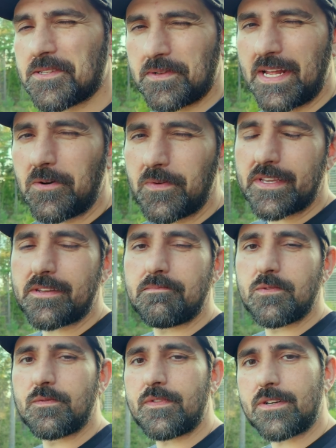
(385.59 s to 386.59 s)
So now we
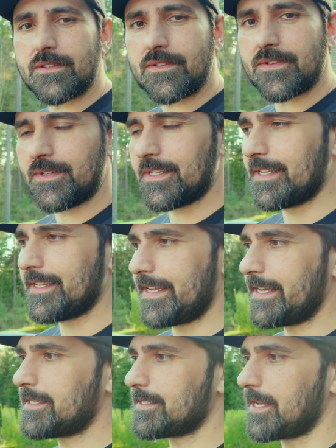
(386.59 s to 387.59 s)
can move on to the
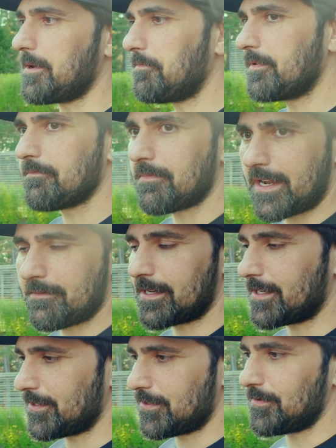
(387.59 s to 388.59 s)
next step, but I'm
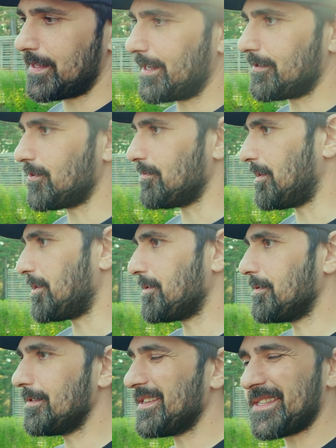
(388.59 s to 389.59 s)
gonna do that
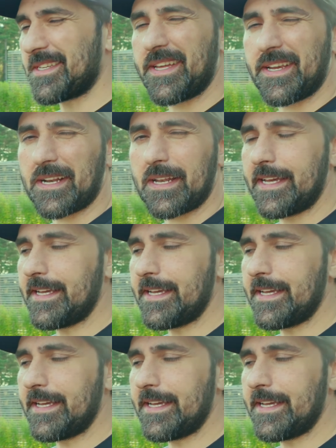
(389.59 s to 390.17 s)
tomorrow. It's getting